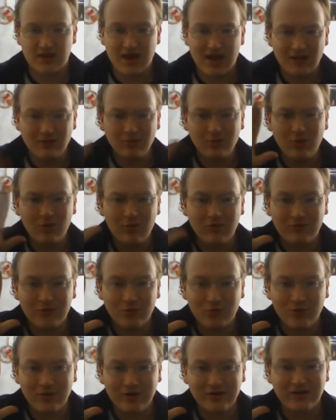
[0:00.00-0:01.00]
Hello
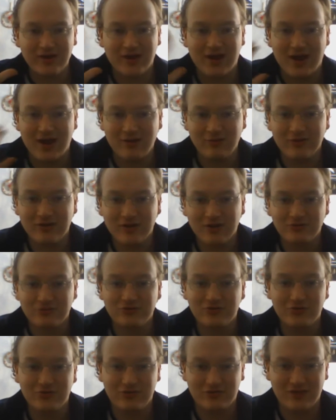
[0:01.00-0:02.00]
everyone, Alec
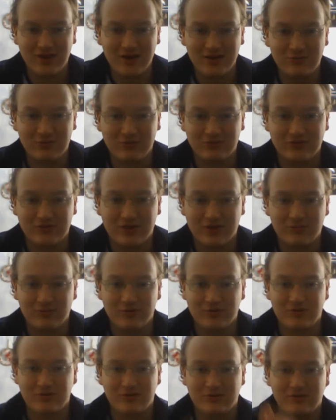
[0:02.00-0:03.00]
Elger the SideQuest
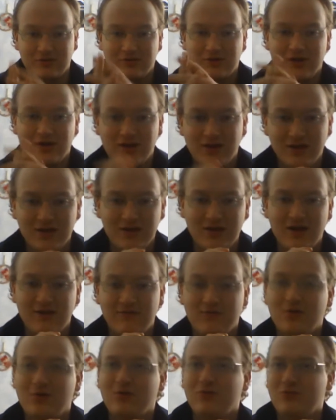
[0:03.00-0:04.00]
Gamer here, and I
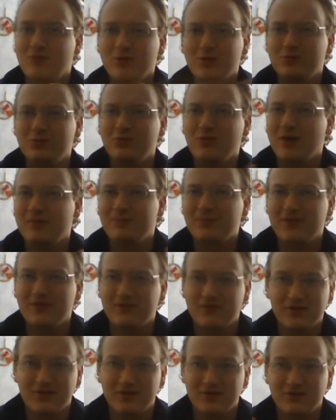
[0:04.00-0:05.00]
have a quick little update
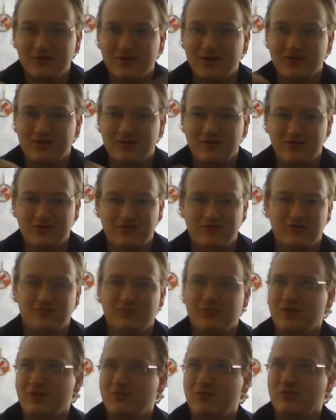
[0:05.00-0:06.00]
video. I know I just
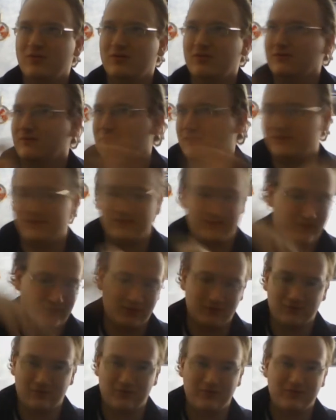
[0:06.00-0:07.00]
made one a
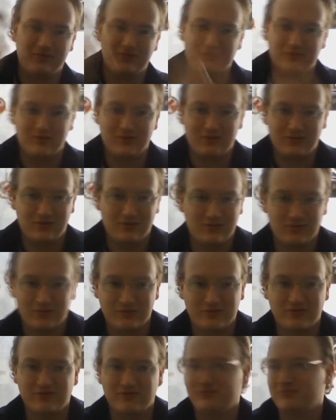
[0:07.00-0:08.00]
few weeks ago, or
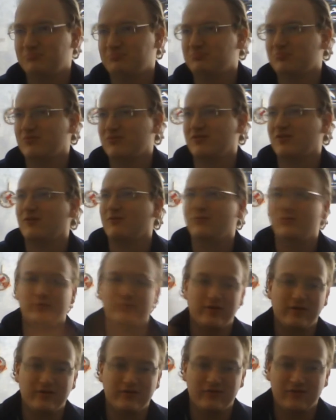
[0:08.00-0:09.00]
just several
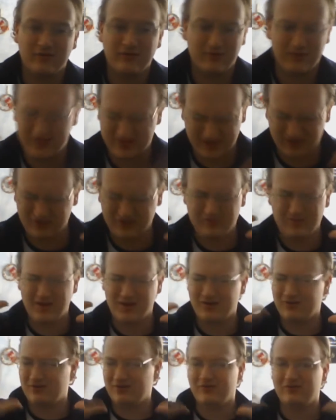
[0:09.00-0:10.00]
days ago. It doesn't
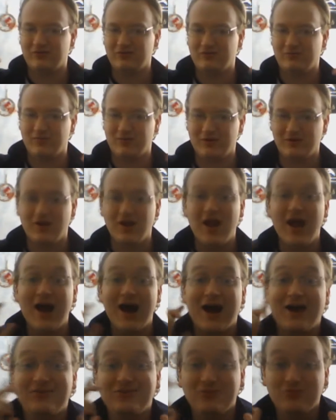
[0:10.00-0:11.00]
matter.
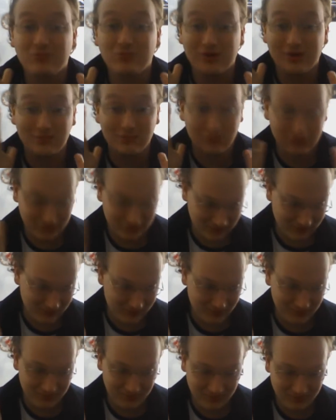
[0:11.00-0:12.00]
I just want to tell
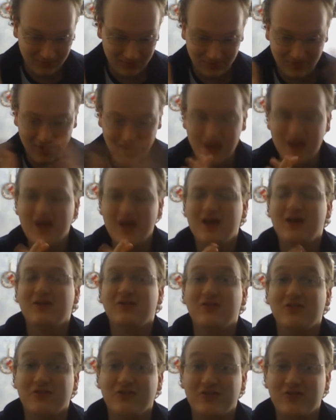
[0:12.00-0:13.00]
you people,
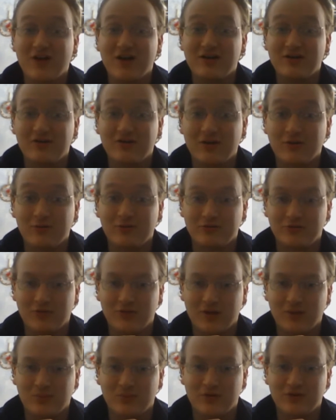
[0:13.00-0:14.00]
the Sonic Colors
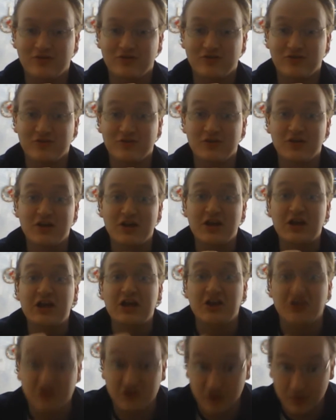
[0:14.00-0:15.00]
collaboration
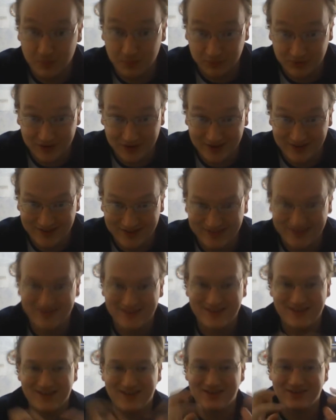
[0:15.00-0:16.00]
is complete.
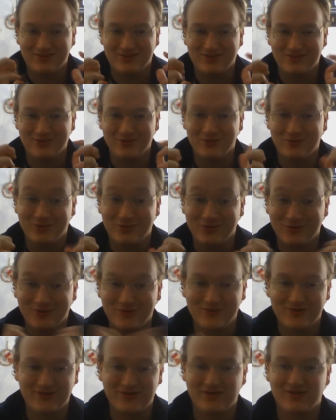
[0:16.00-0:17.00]
It's so
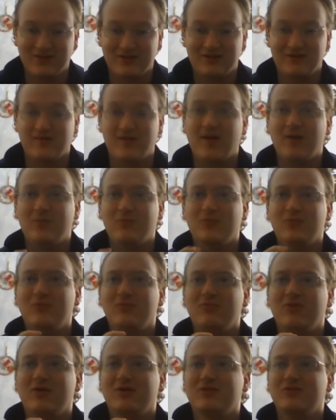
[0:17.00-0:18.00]
good, and I really
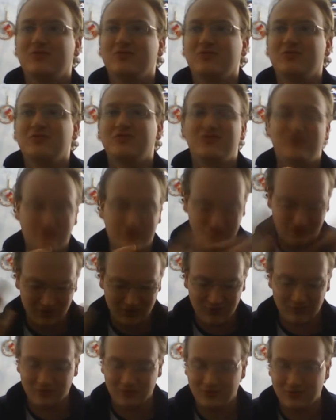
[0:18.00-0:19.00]
want to
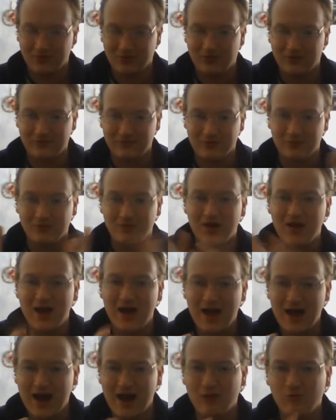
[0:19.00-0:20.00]
share it with all of you.
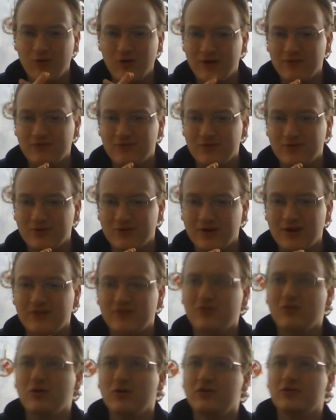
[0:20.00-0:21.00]
However,
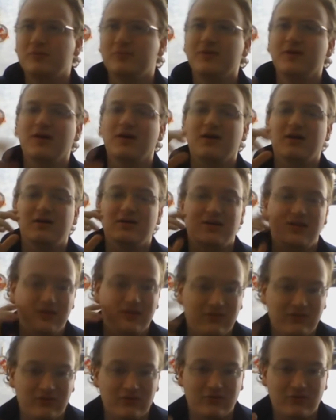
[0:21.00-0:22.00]
it's going to be on
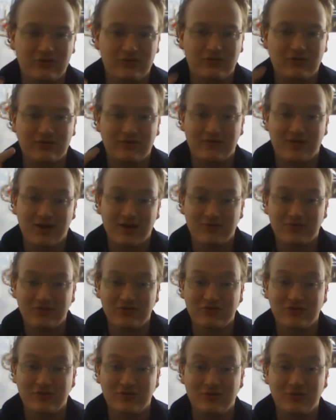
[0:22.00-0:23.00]
Innocent Kristoph Gavin's
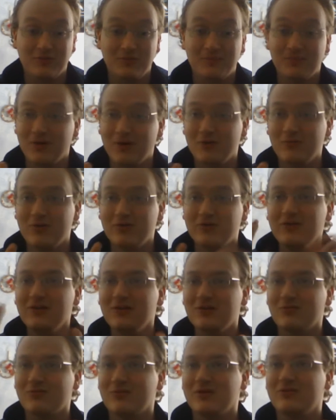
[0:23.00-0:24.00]
channel, but we did
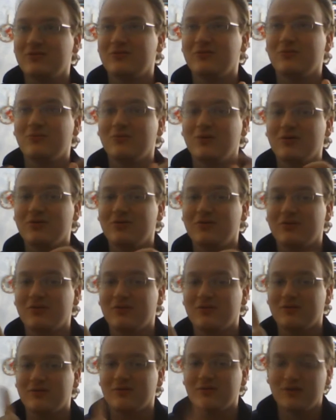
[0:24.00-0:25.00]
agree to one
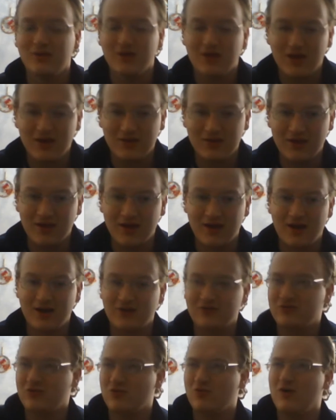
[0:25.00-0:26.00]
thing, that I
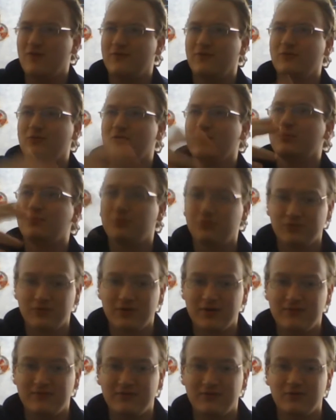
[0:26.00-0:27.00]
show off a little
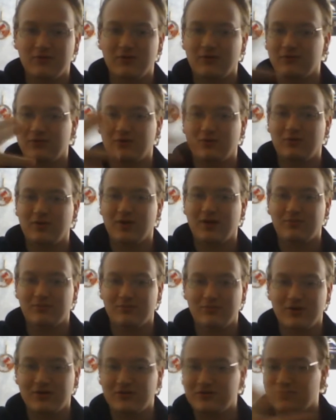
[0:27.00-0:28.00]
preview of the
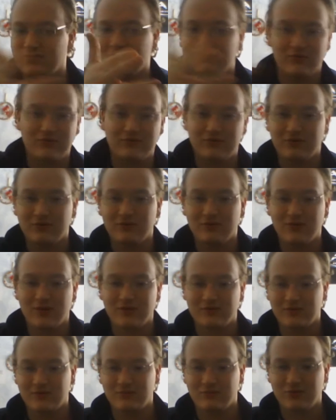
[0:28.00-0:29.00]
collaboration review I
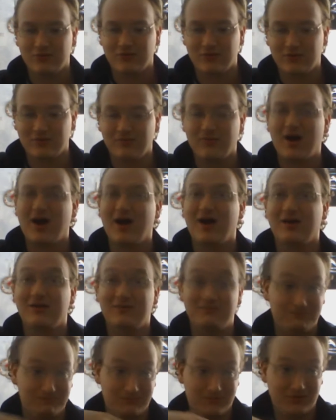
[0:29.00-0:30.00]
did with him
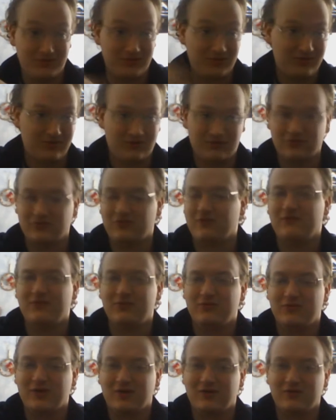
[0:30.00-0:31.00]
on, you know, just a few
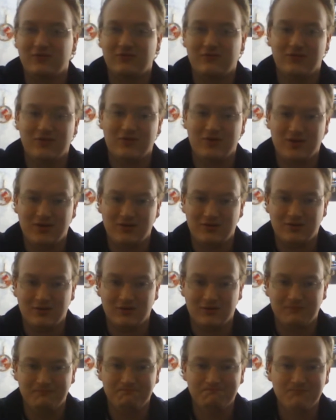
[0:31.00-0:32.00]
seconds of it
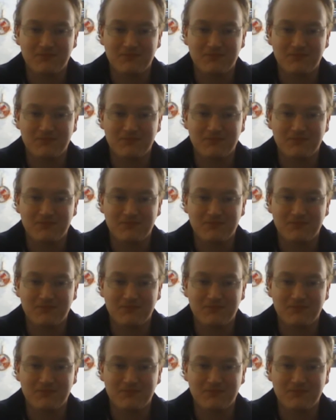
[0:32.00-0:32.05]
here.